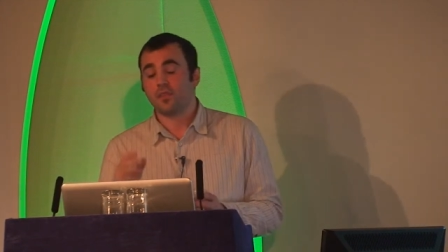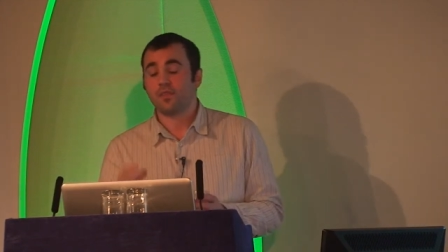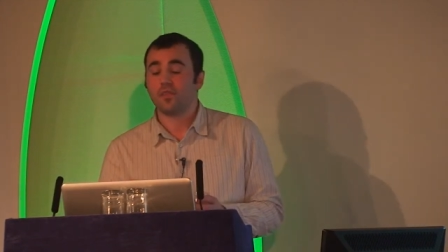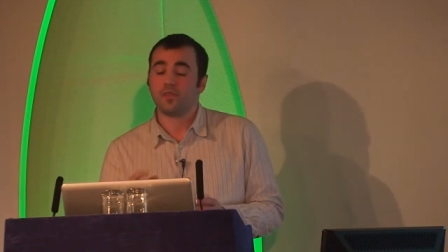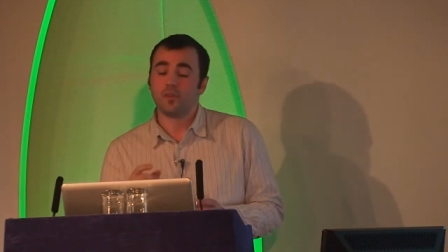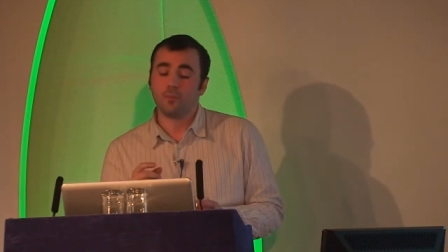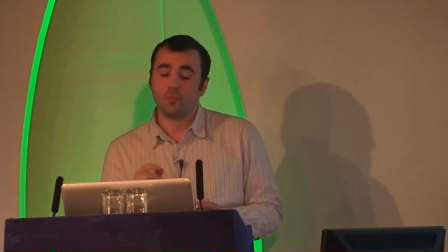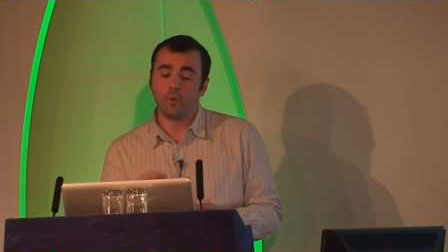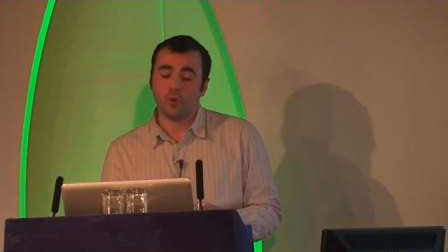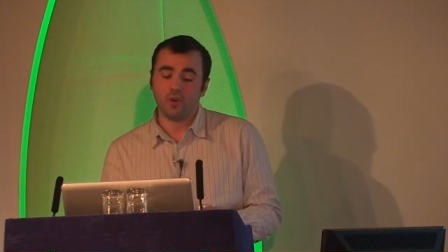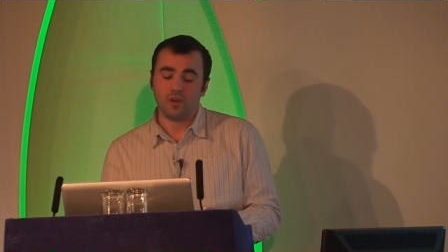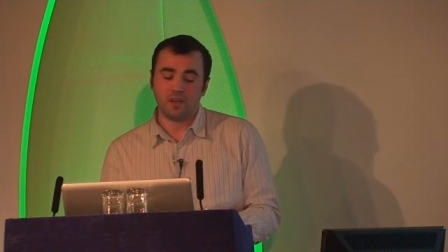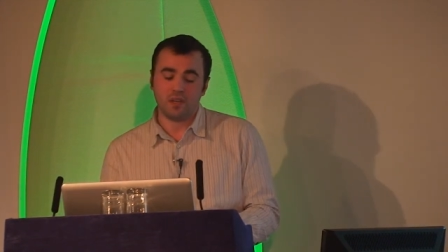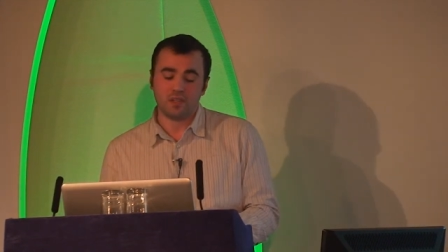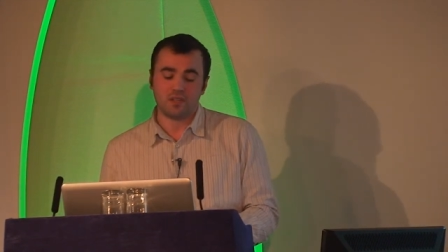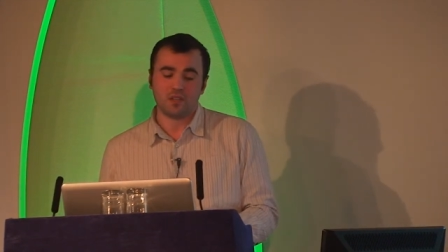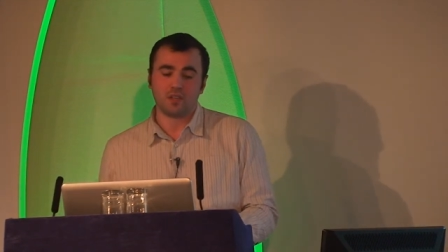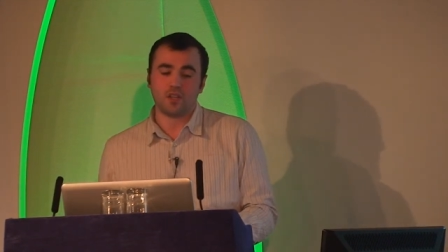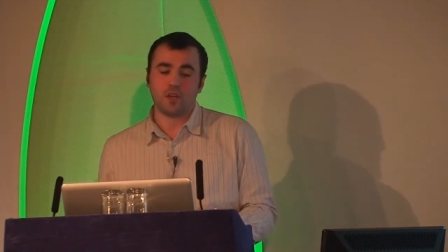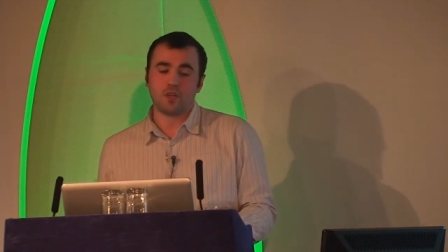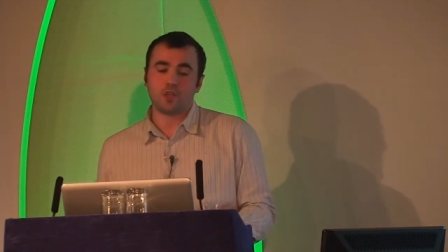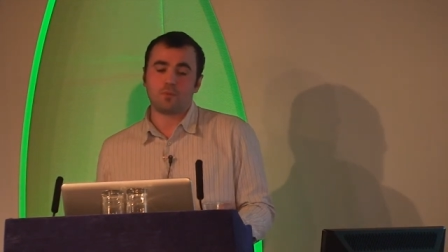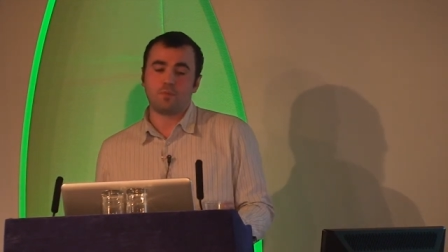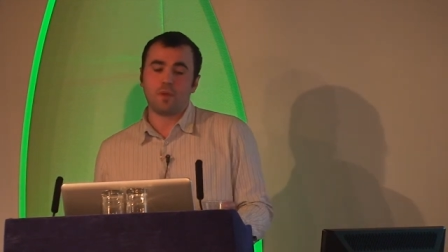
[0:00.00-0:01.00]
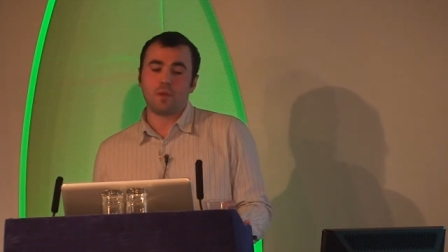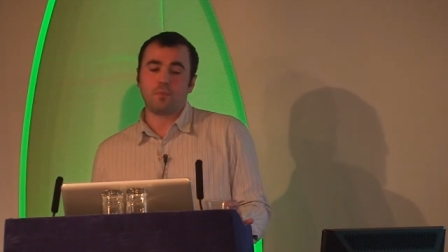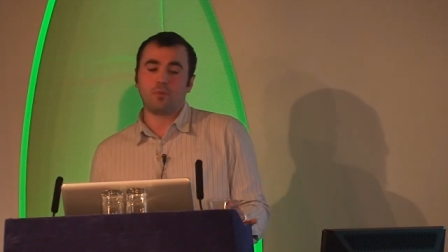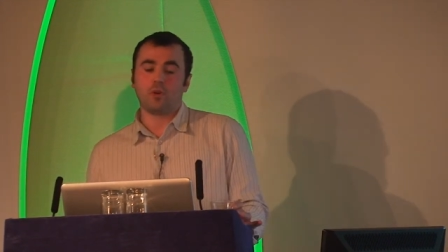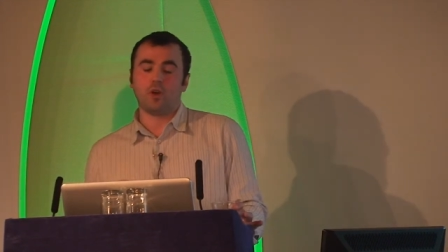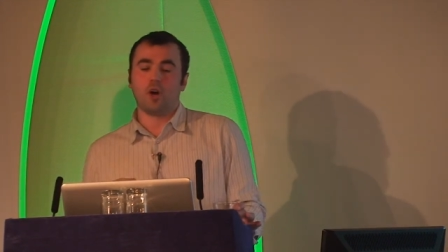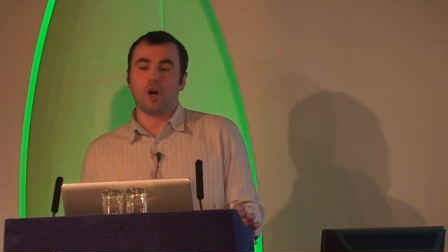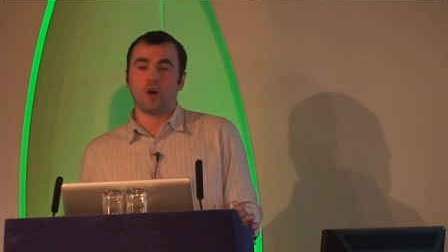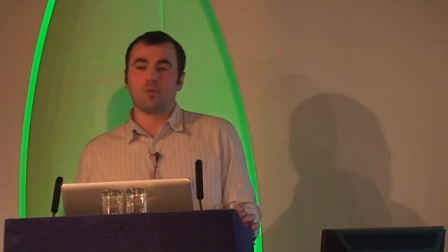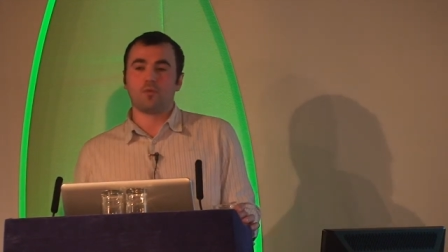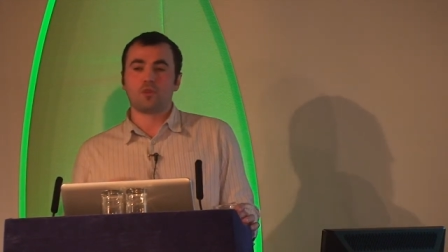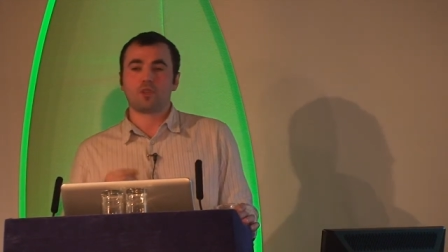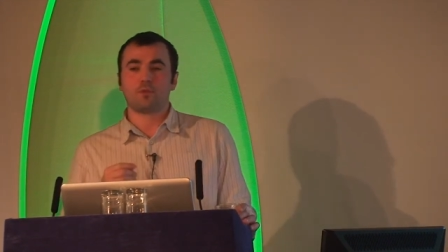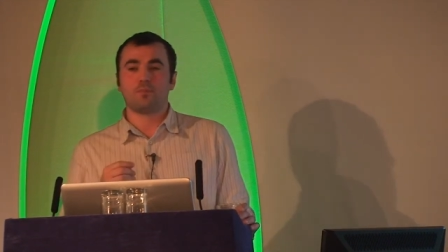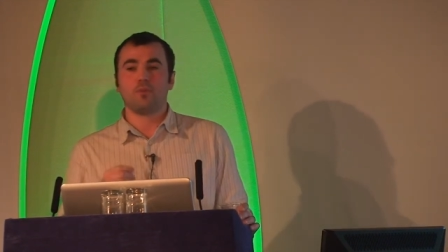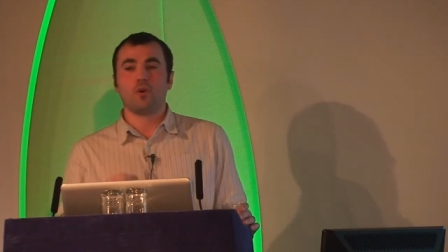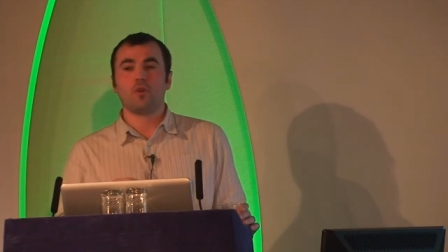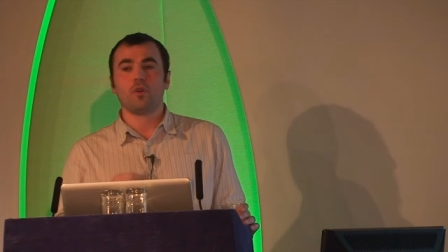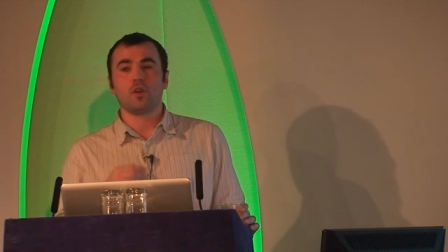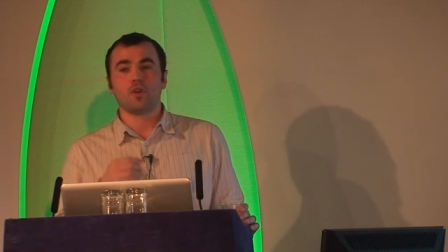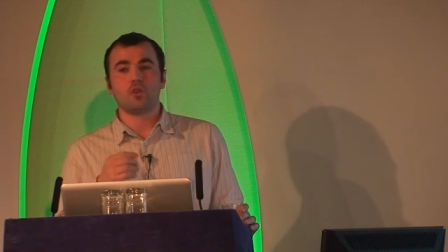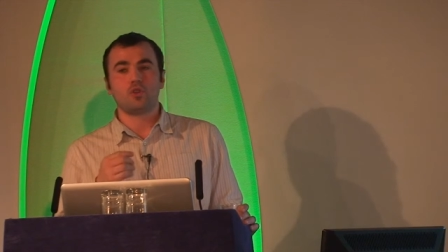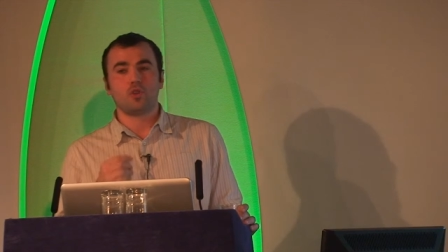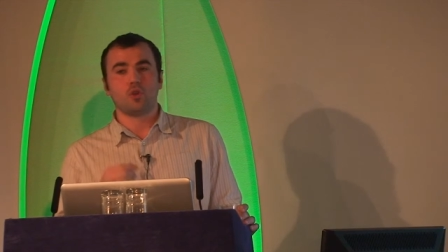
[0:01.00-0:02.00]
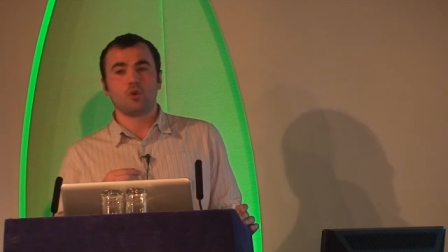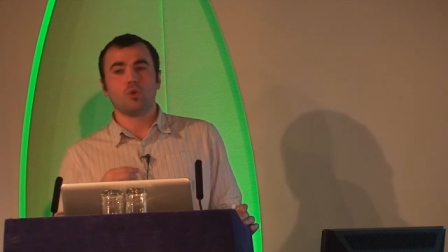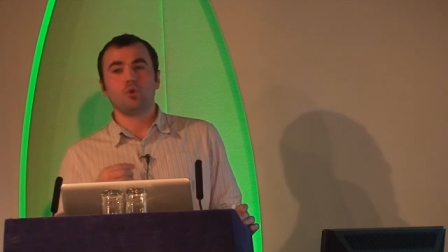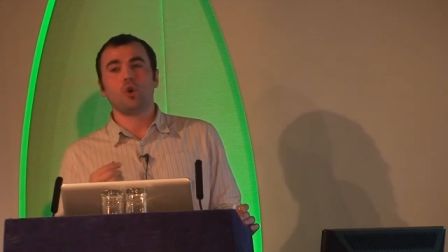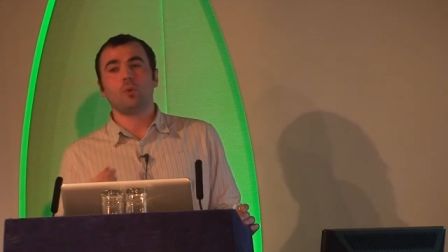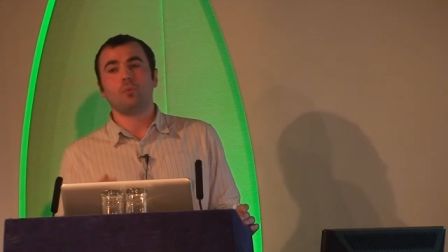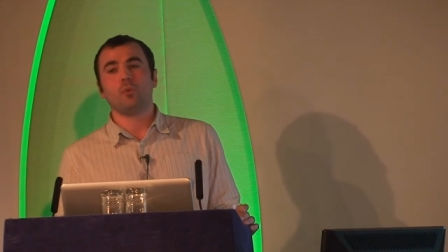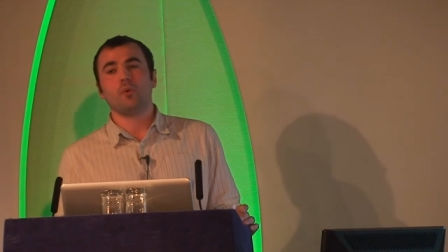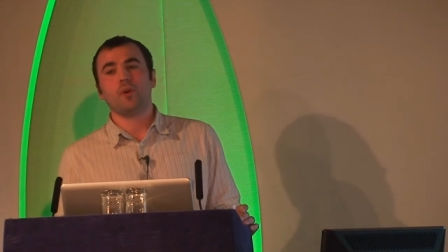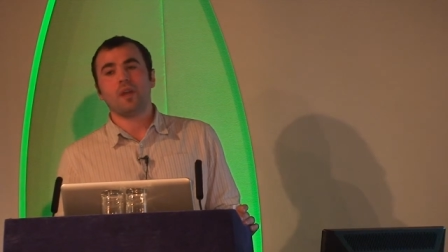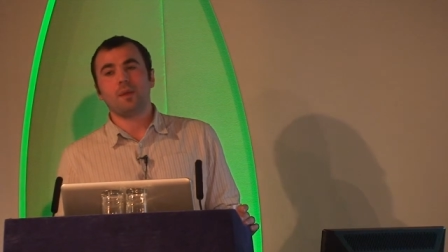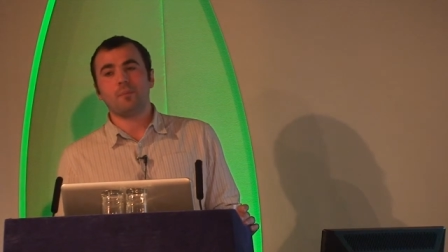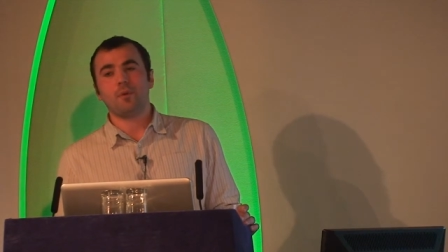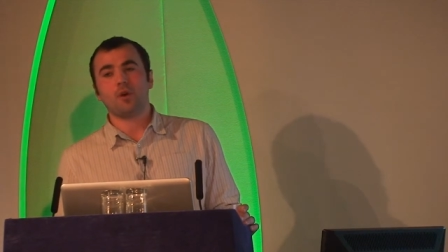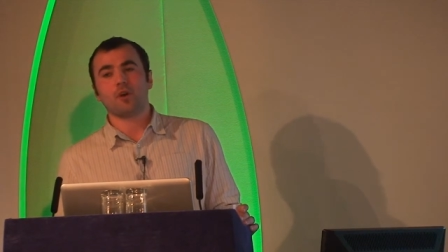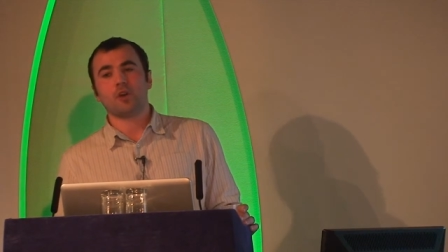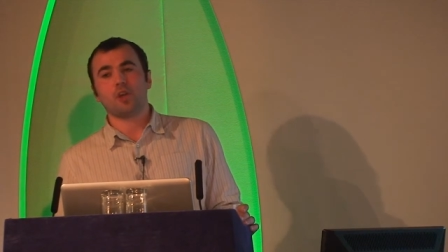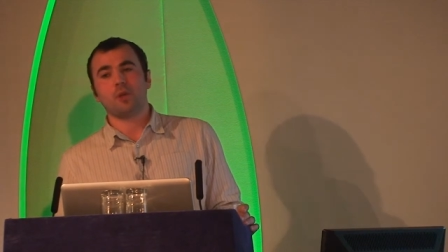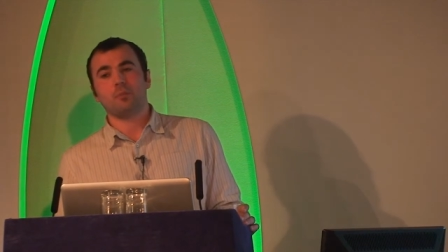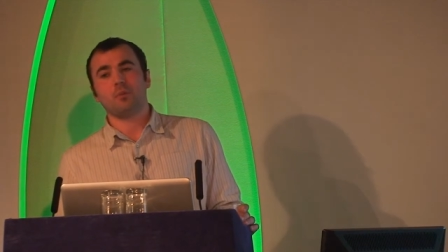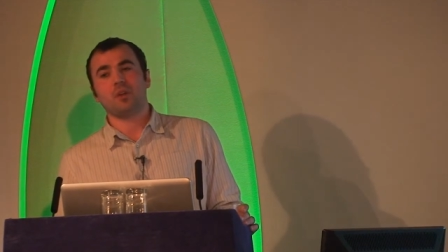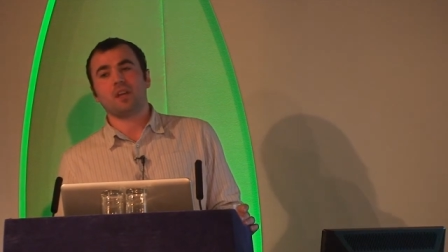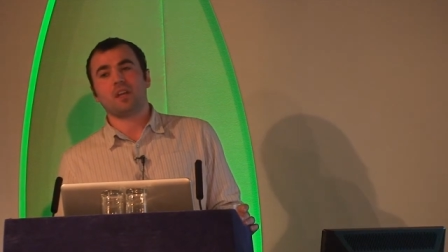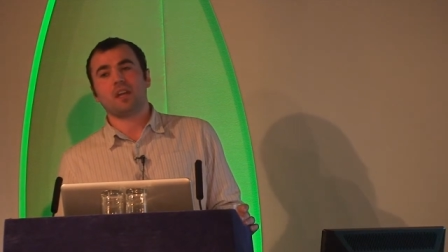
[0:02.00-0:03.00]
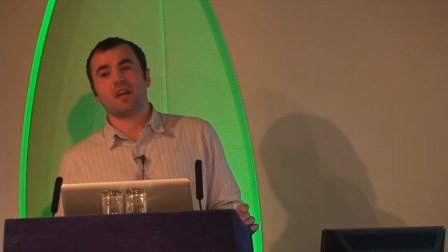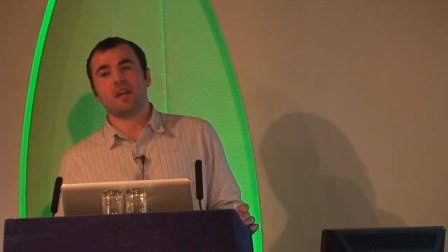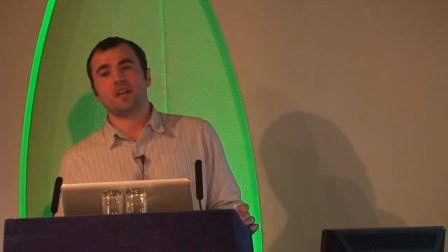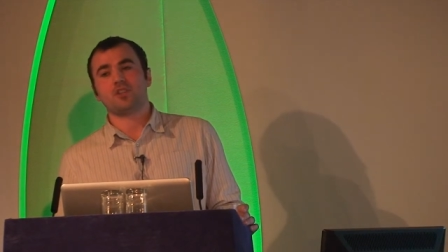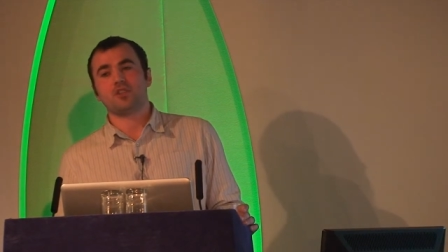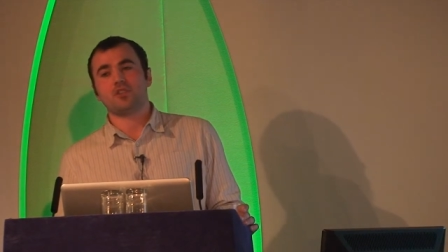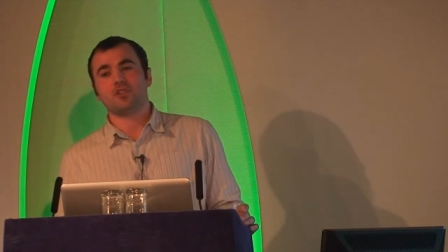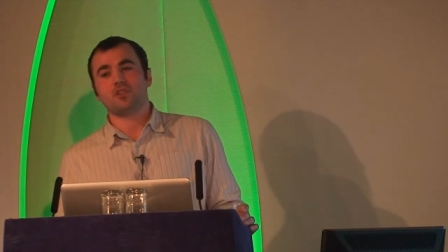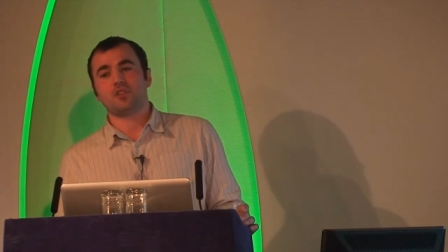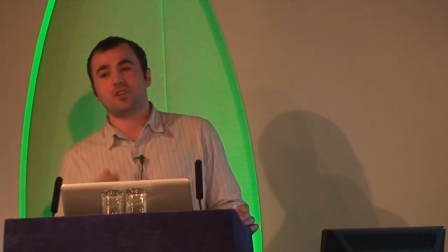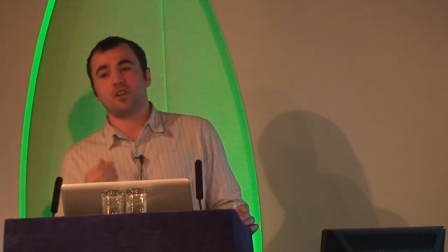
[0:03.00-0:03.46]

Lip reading: The point is that those people aren't responding to your normal email communication,